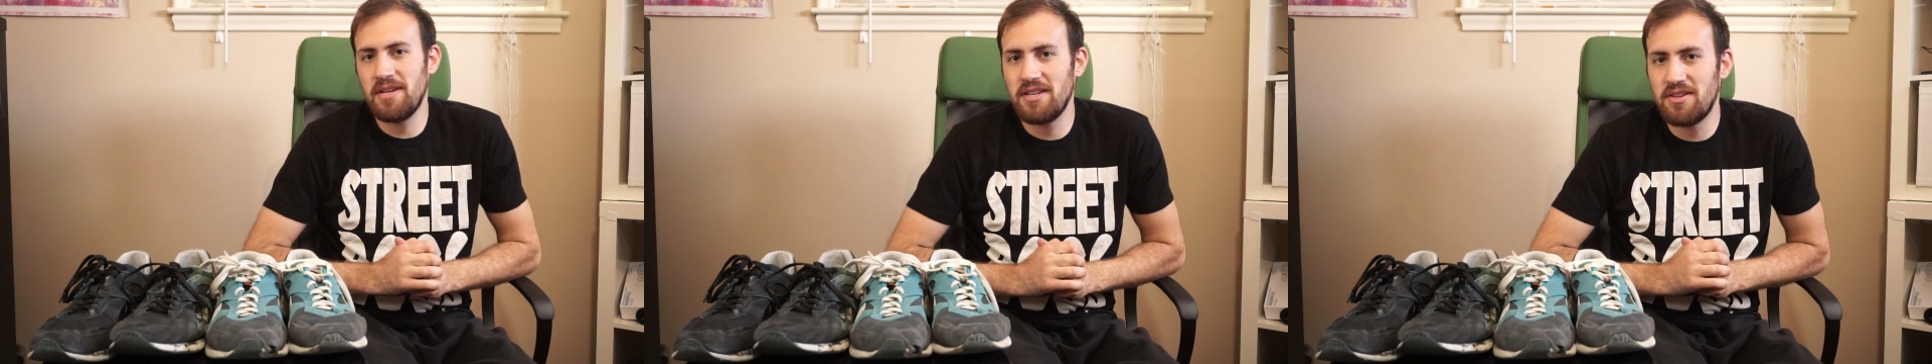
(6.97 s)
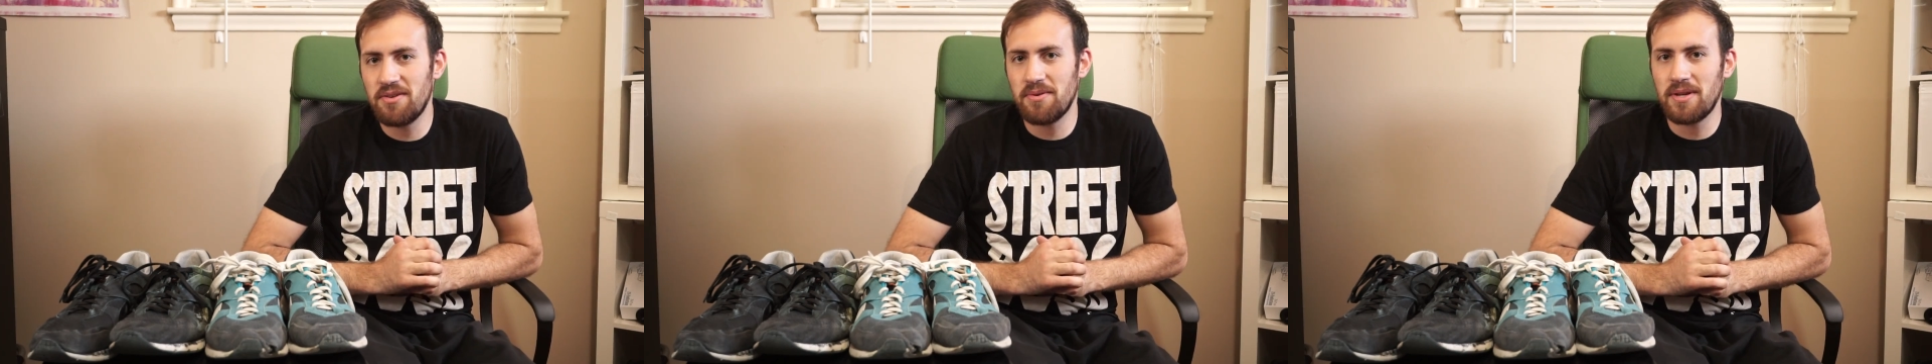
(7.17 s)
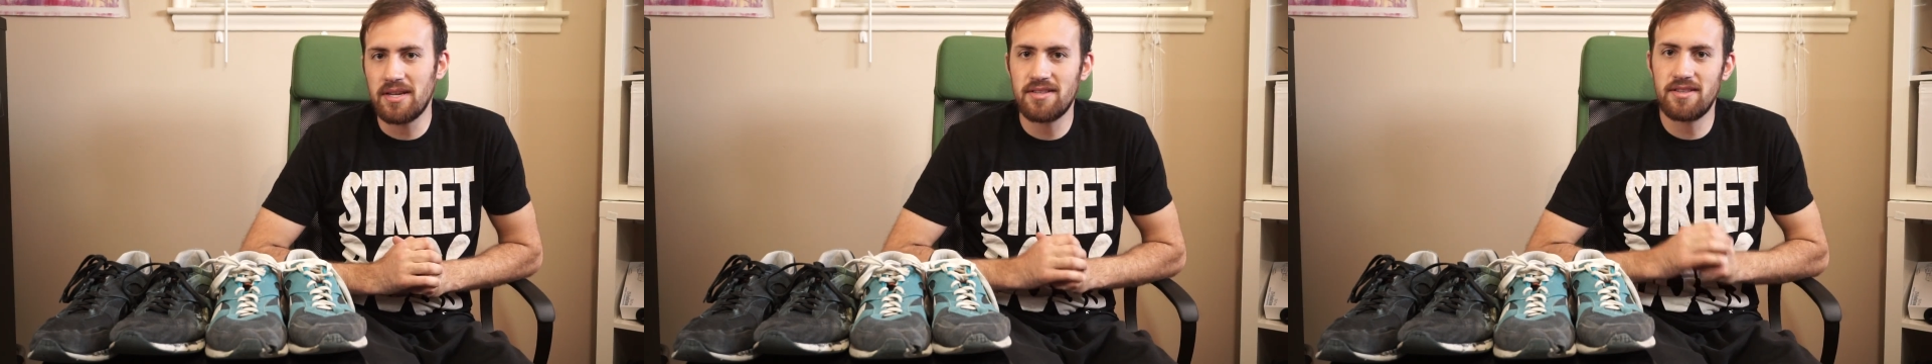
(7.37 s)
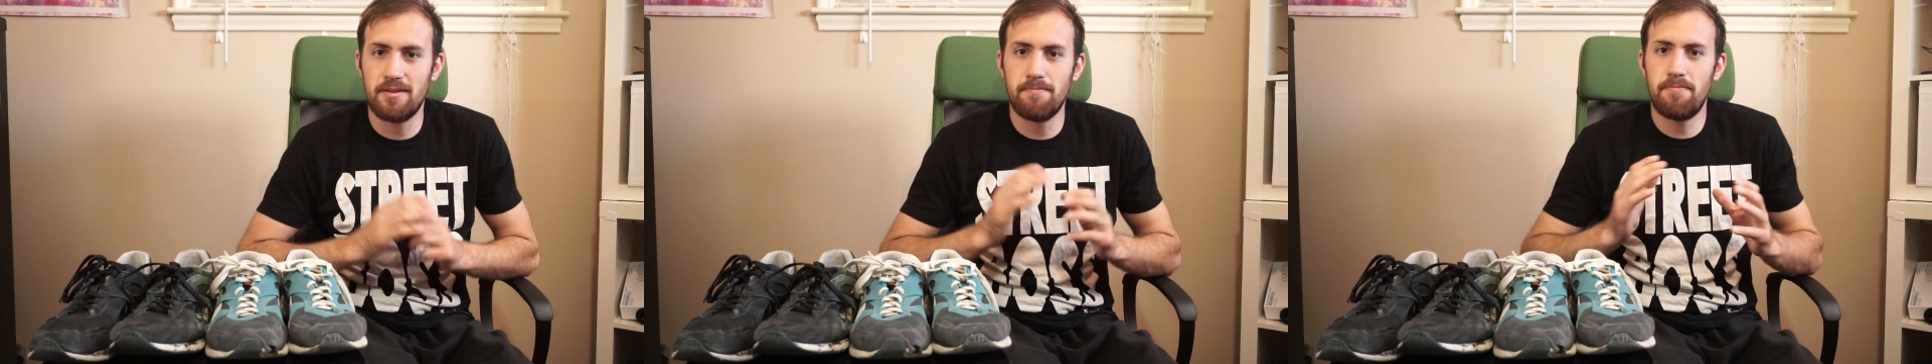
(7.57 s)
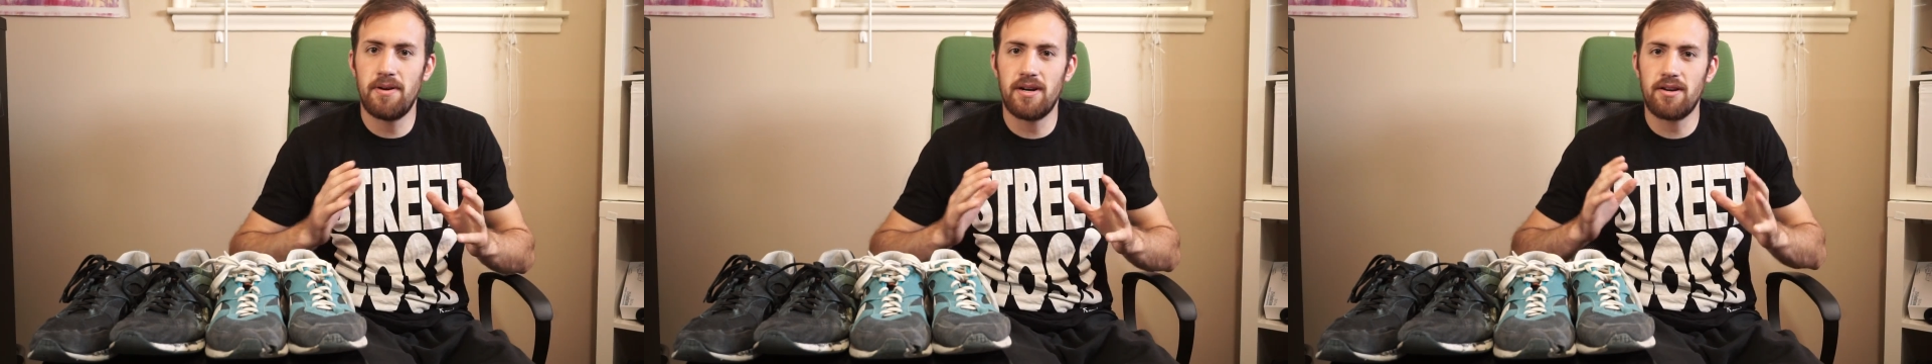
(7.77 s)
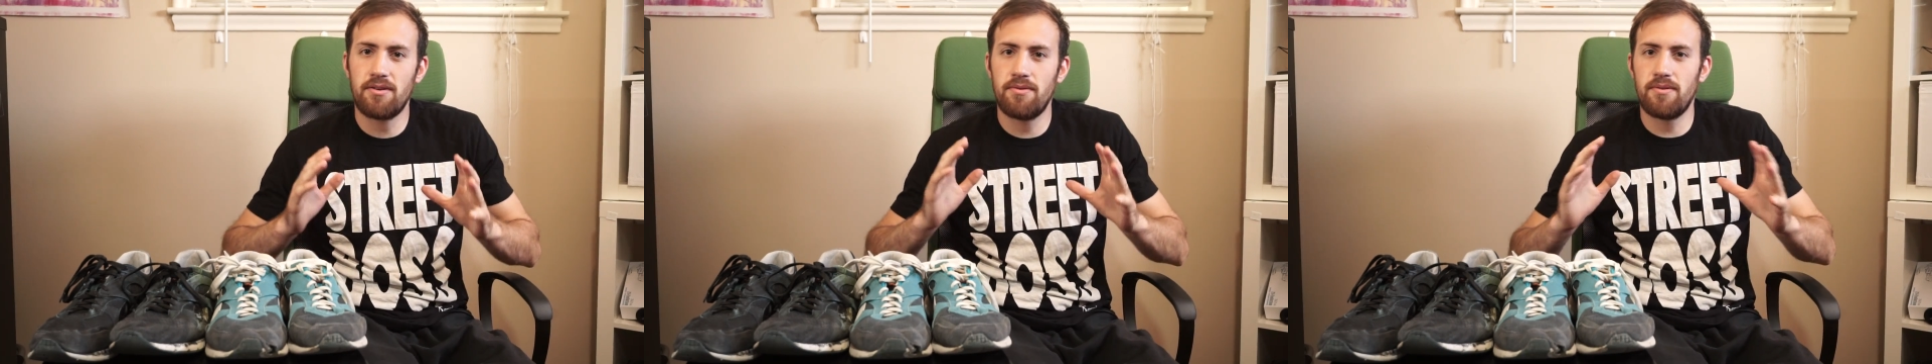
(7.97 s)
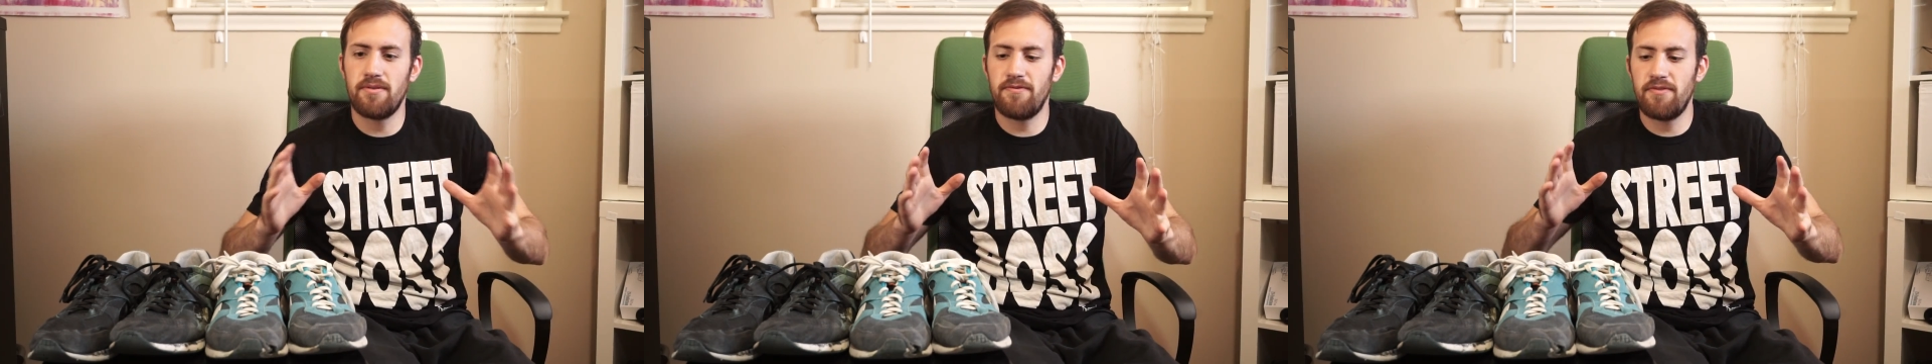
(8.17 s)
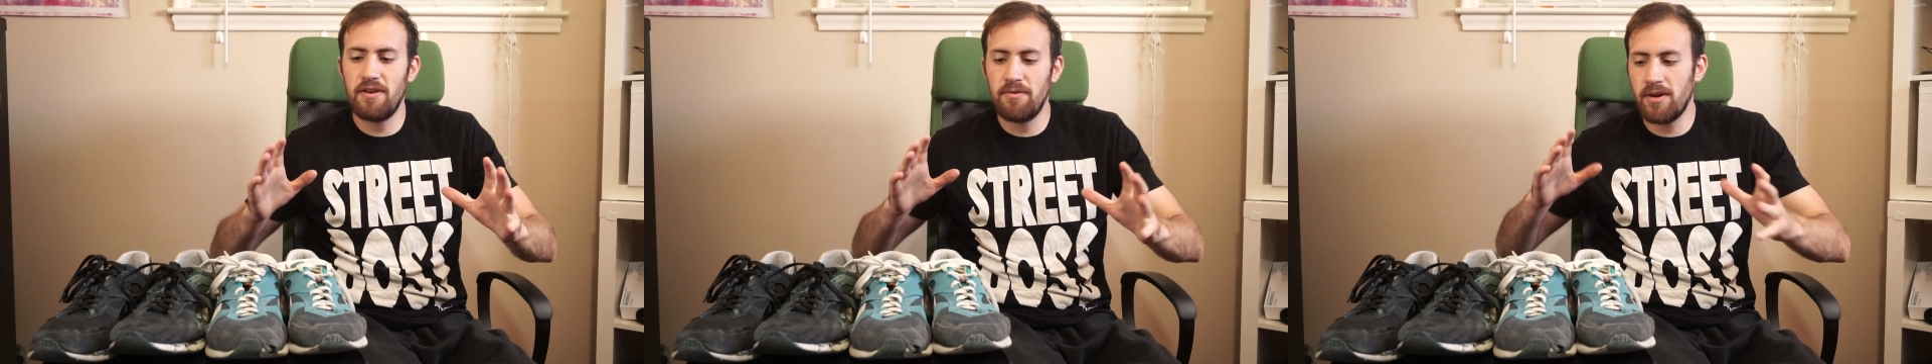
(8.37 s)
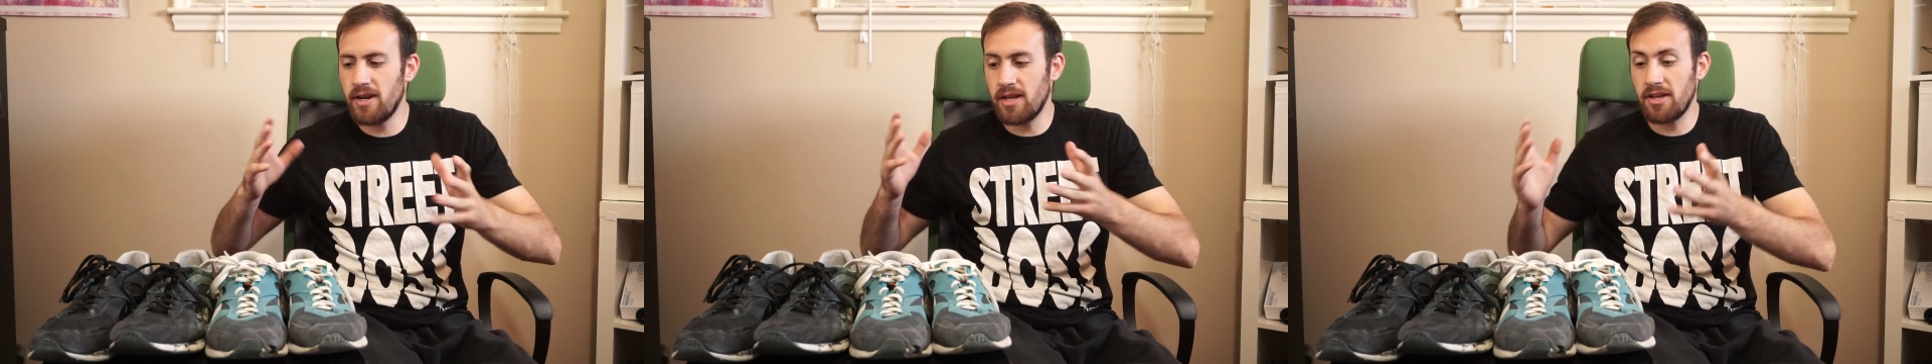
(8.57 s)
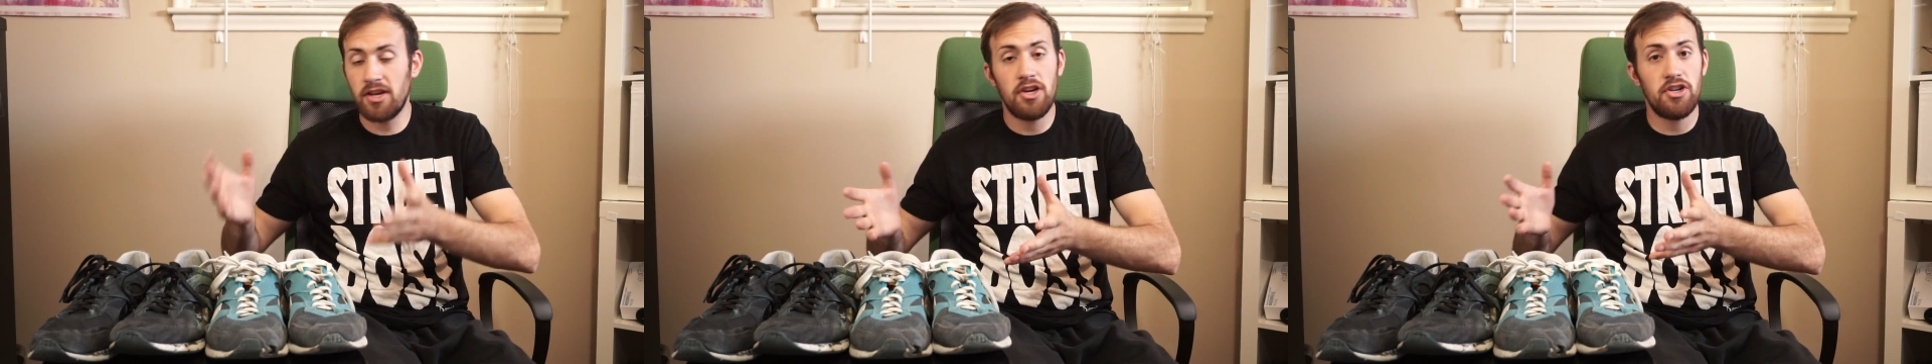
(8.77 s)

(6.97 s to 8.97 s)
doing some parkour and freerunning